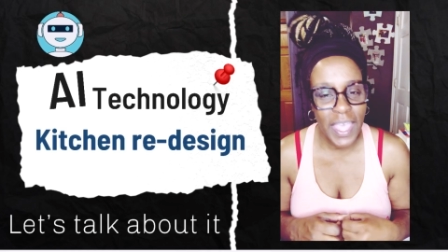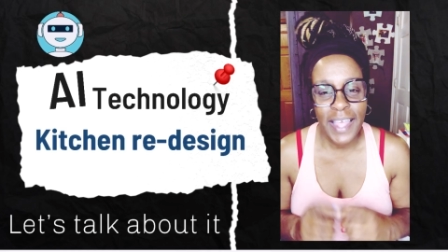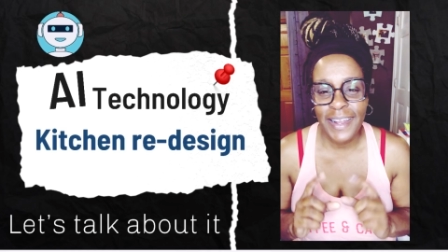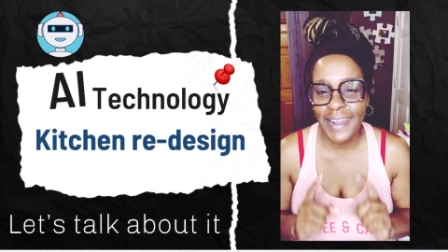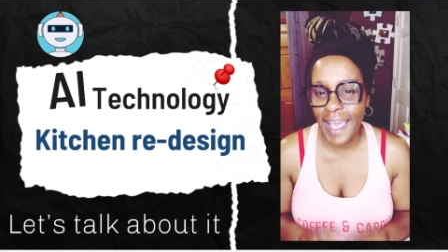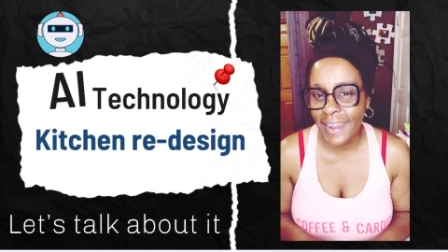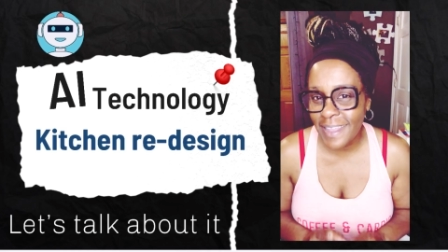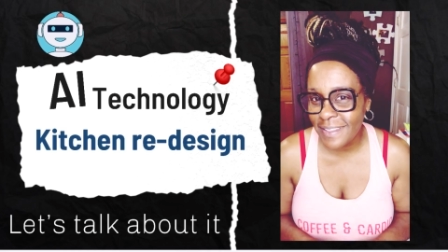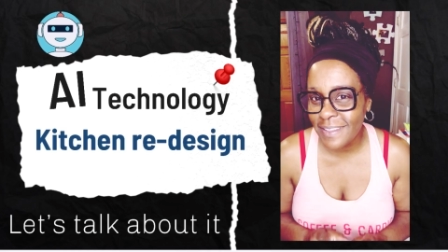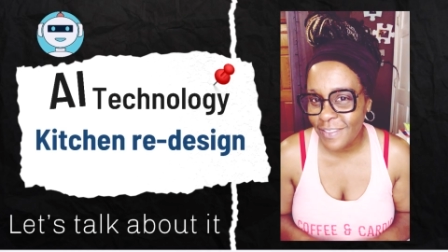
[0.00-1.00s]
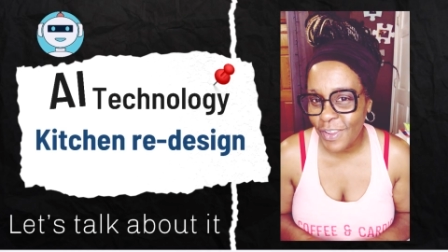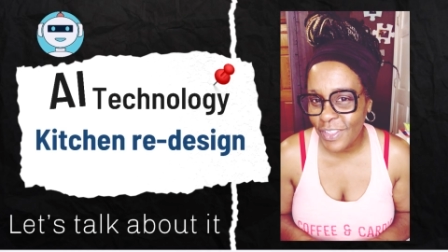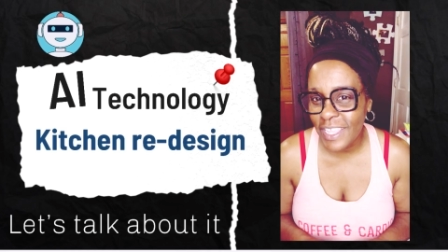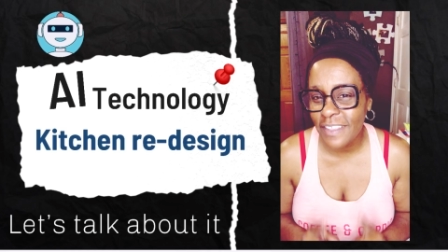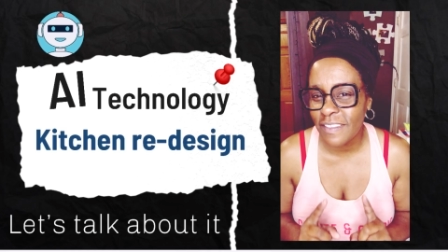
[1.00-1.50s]
Not
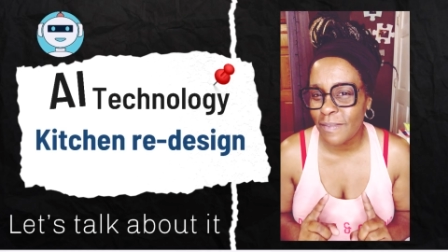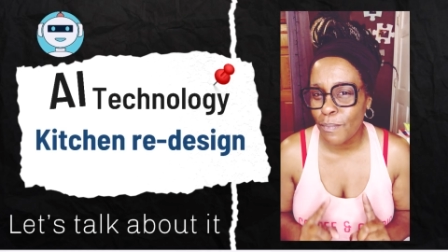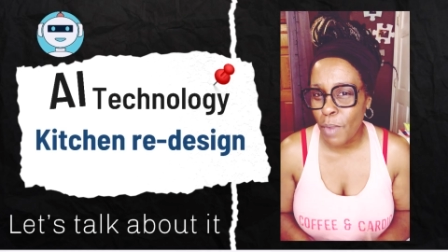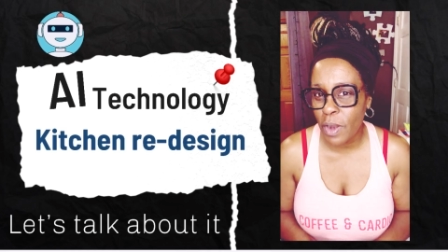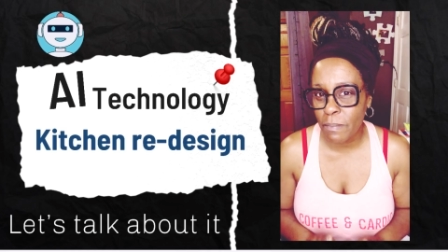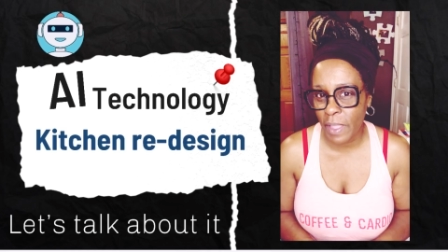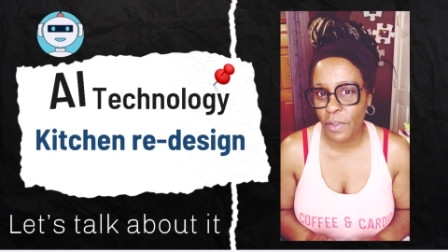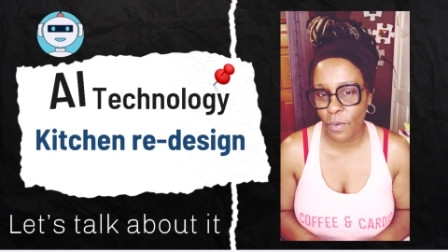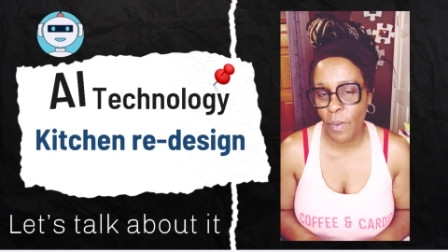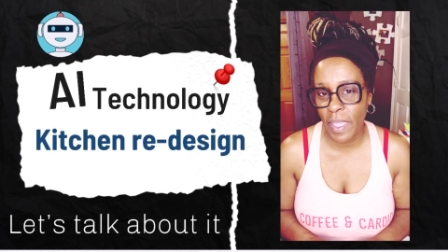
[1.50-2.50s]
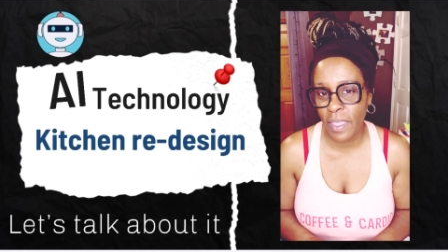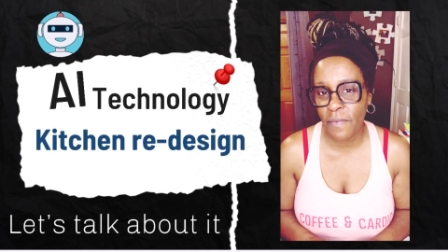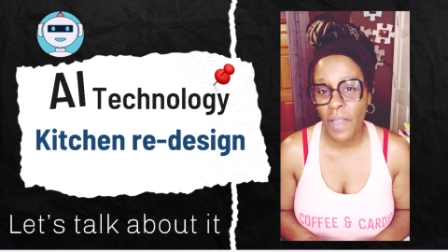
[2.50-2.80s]
necessarily a smart microwave.